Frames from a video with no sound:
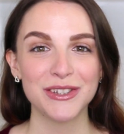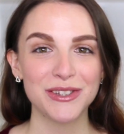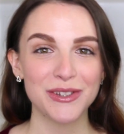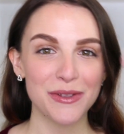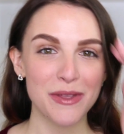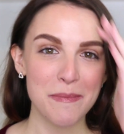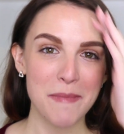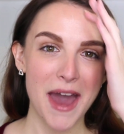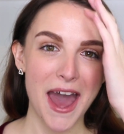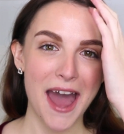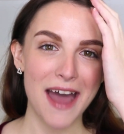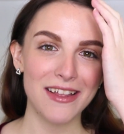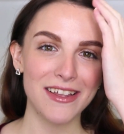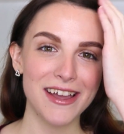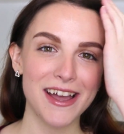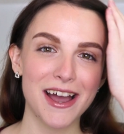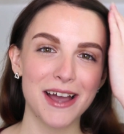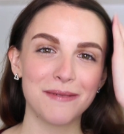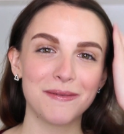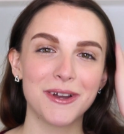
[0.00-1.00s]
So the
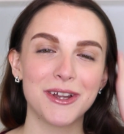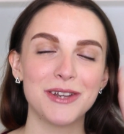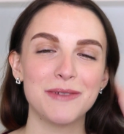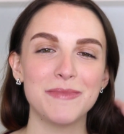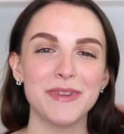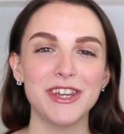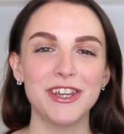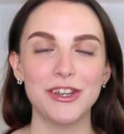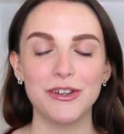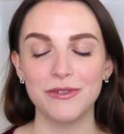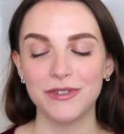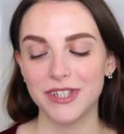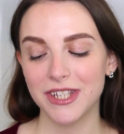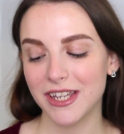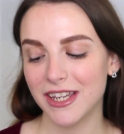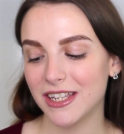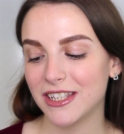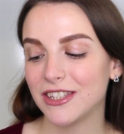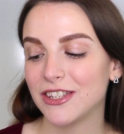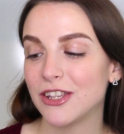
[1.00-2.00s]
palette I'm going to be
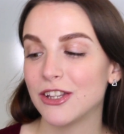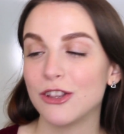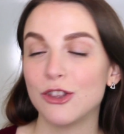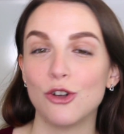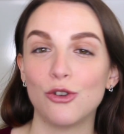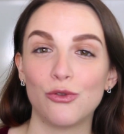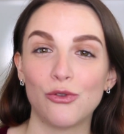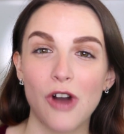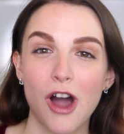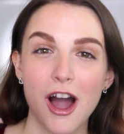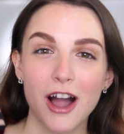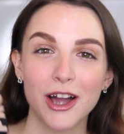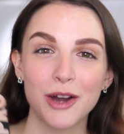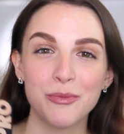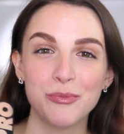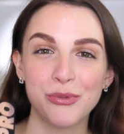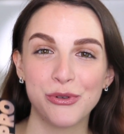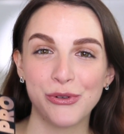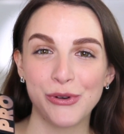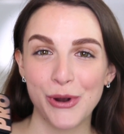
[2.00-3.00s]
using is the Lorac
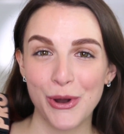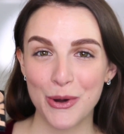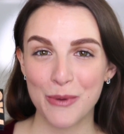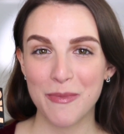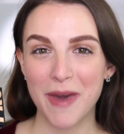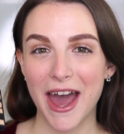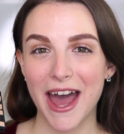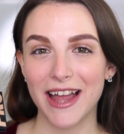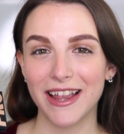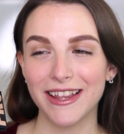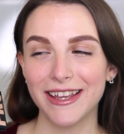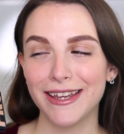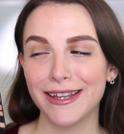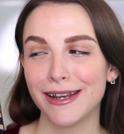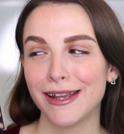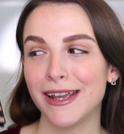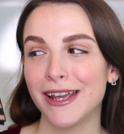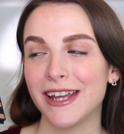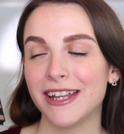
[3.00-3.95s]
Pro palette.